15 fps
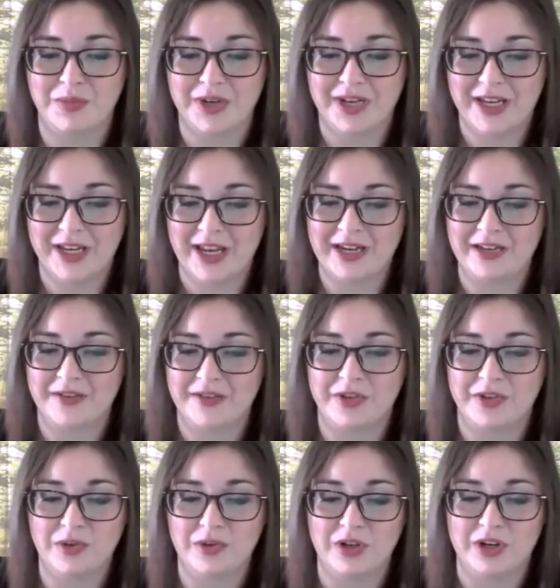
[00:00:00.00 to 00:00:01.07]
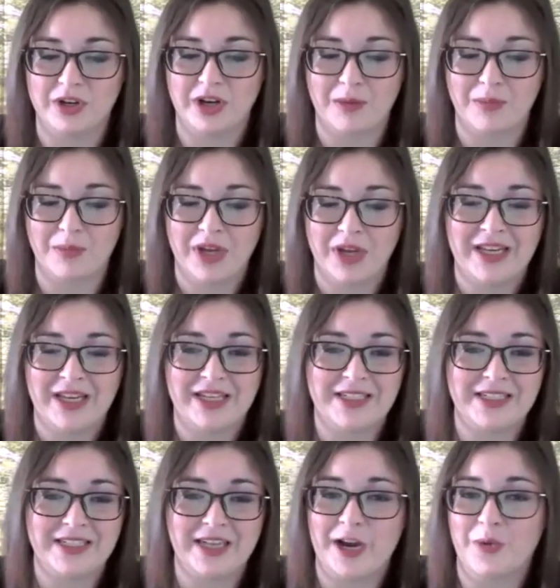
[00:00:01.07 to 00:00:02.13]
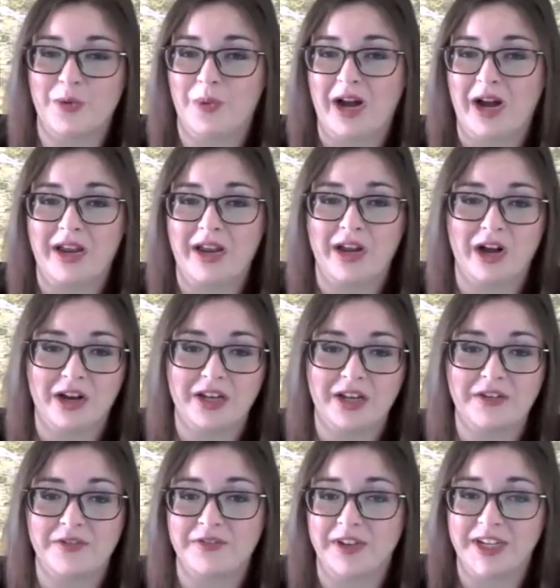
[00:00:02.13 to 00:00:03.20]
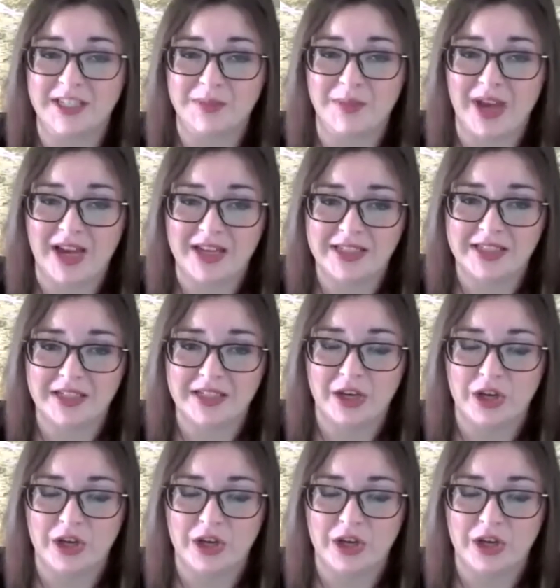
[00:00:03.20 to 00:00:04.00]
But again, if you look up DIY honey face mask,